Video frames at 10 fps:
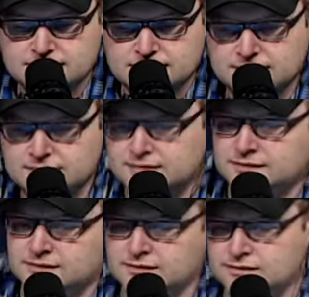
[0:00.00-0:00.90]

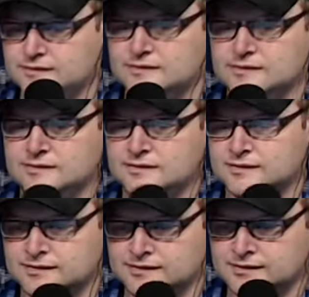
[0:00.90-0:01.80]

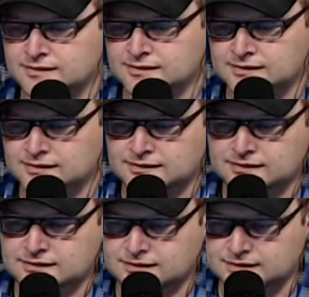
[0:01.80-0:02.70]

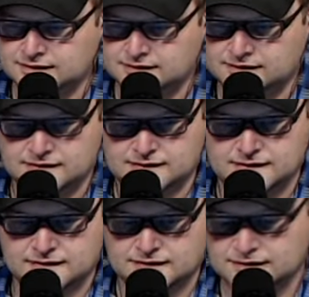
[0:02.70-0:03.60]

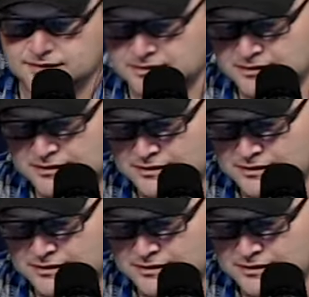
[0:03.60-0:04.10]
(silent)